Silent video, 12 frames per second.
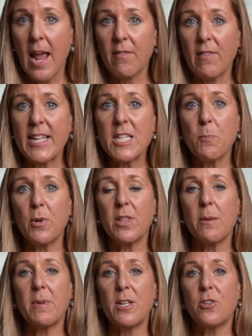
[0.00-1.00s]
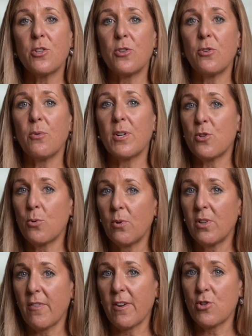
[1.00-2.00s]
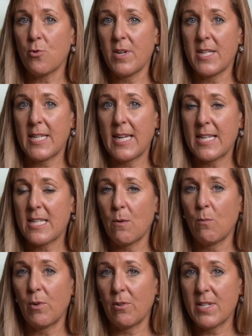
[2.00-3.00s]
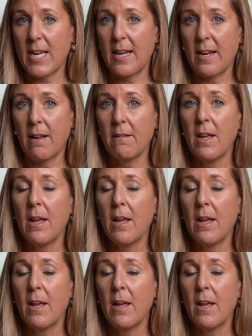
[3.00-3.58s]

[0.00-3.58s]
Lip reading: and let's put them into a tool of our choice to get some real data.